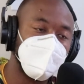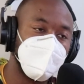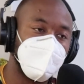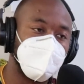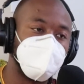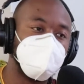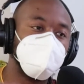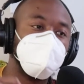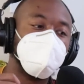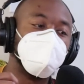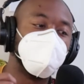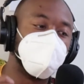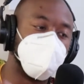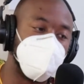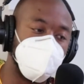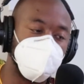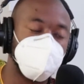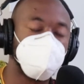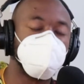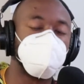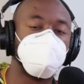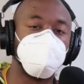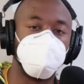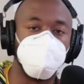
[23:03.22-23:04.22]
and then
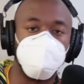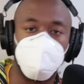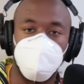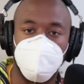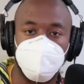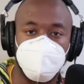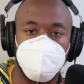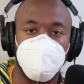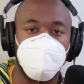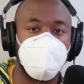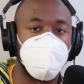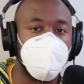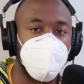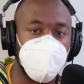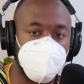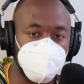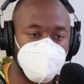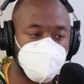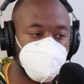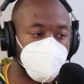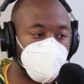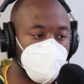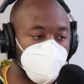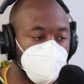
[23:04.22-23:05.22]
eventually you make an
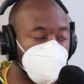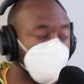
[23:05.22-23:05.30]
ask for